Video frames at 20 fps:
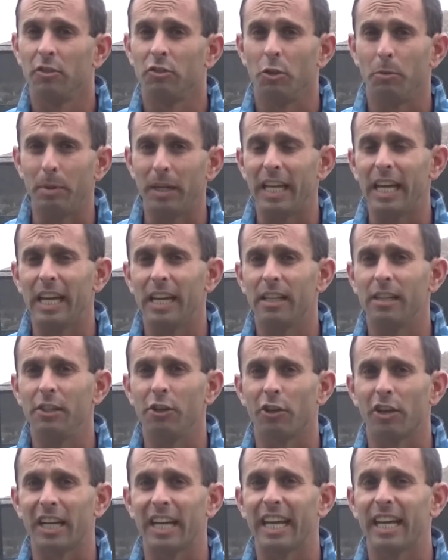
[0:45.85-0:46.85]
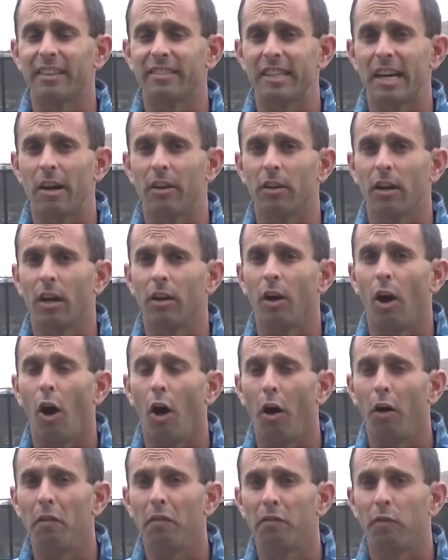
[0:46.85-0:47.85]
To begin, you're going to get down on
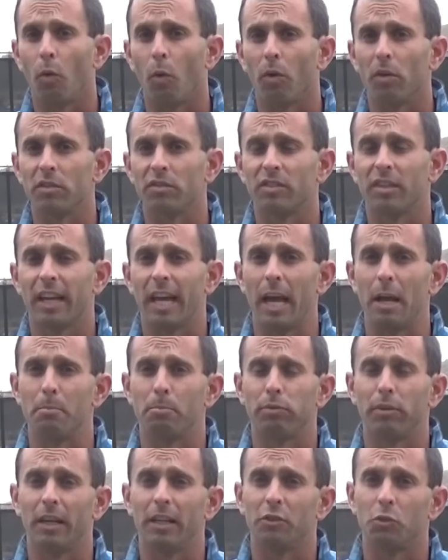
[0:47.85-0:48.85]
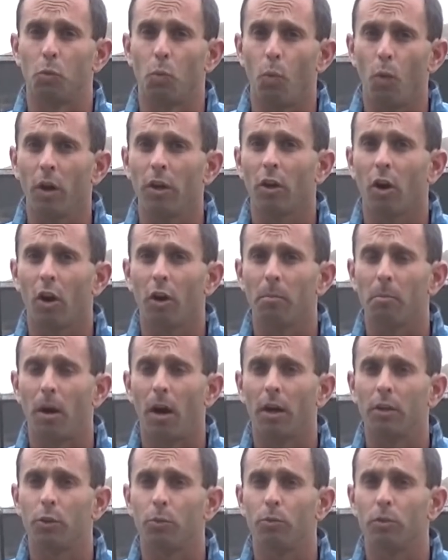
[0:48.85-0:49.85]
all fours and place one arm
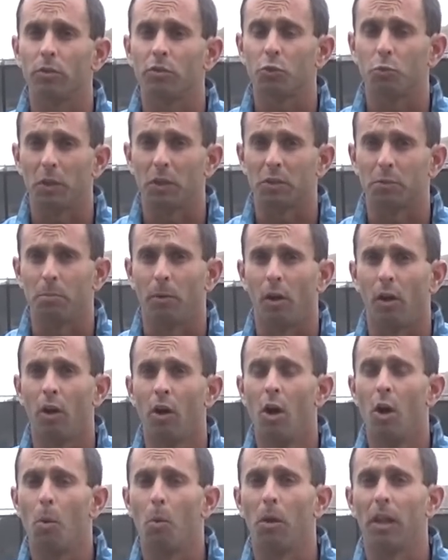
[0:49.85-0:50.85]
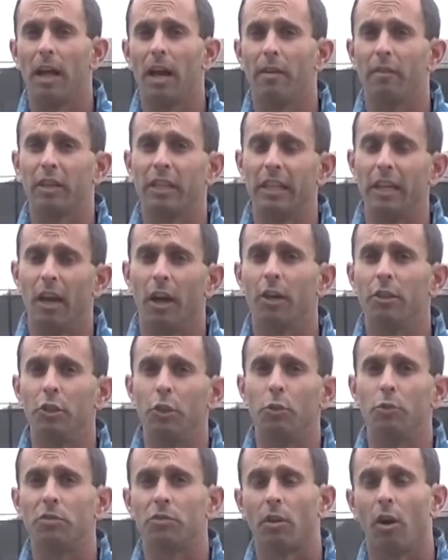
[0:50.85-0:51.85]
on the Swiss ball while having the
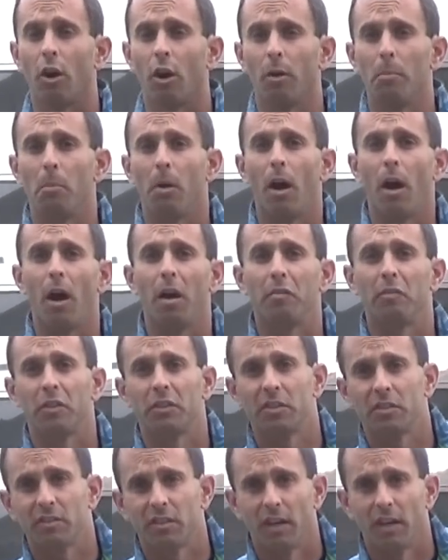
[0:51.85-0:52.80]
unused arm off on the